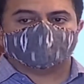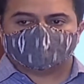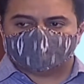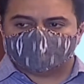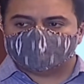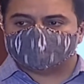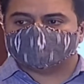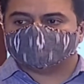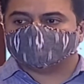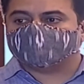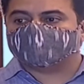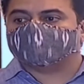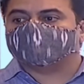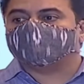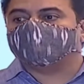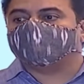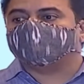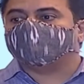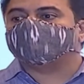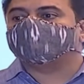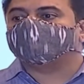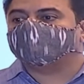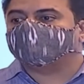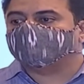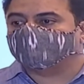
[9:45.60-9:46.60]
only for
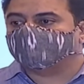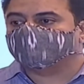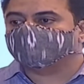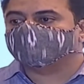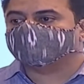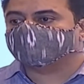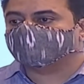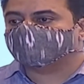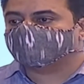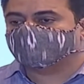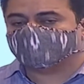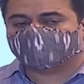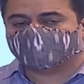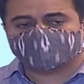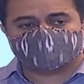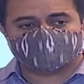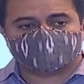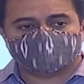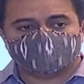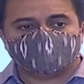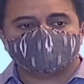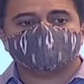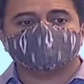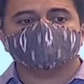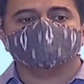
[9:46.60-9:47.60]
regulatory purposes, because
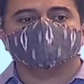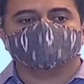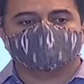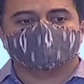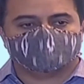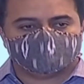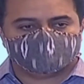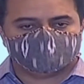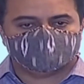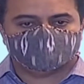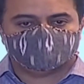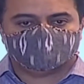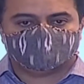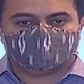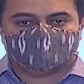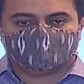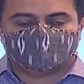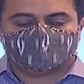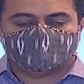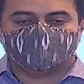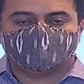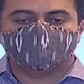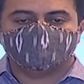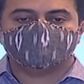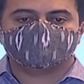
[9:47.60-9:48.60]
we need to know
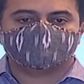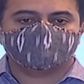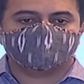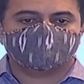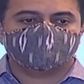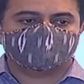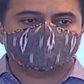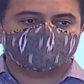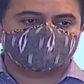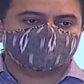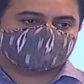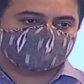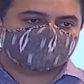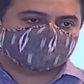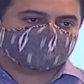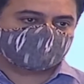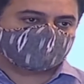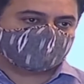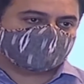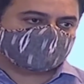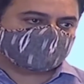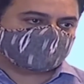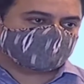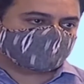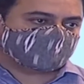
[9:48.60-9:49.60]
who is doing business
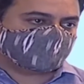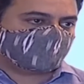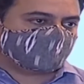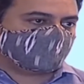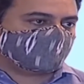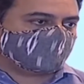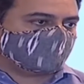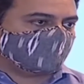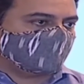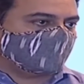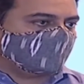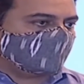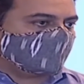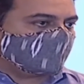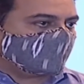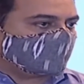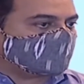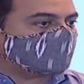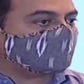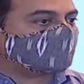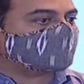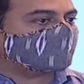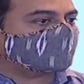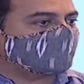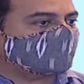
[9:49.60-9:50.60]
in our state
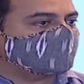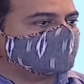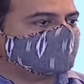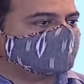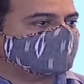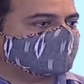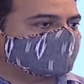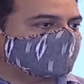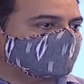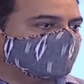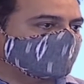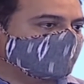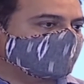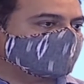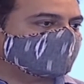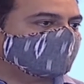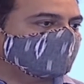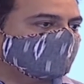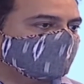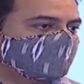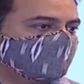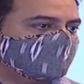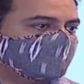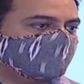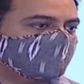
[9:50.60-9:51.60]
and what kind of
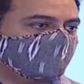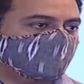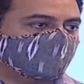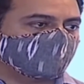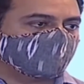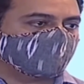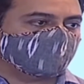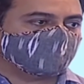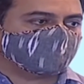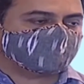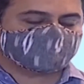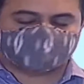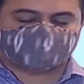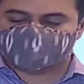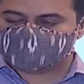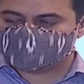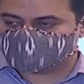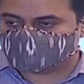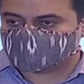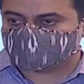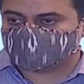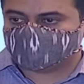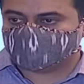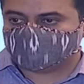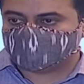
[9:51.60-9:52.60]
activity they are engaged in.
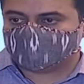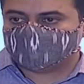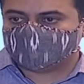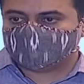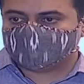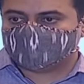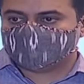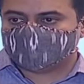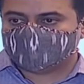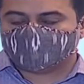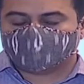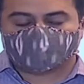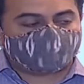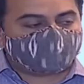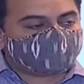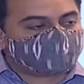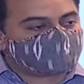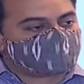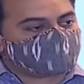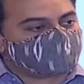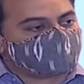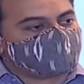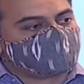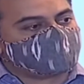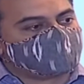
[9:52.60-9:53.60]

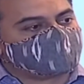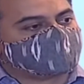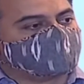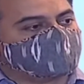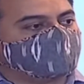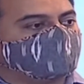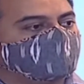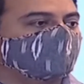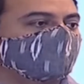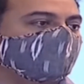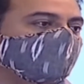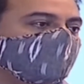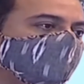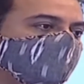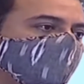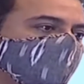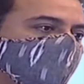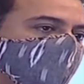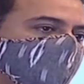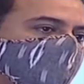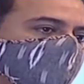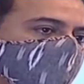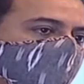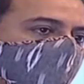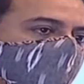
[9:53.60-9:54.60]
Once we receive your
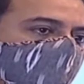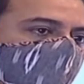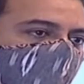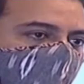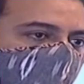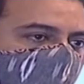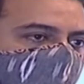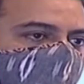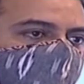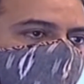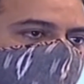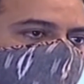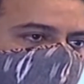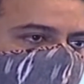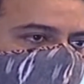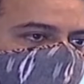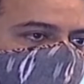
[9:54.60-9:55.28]
application online,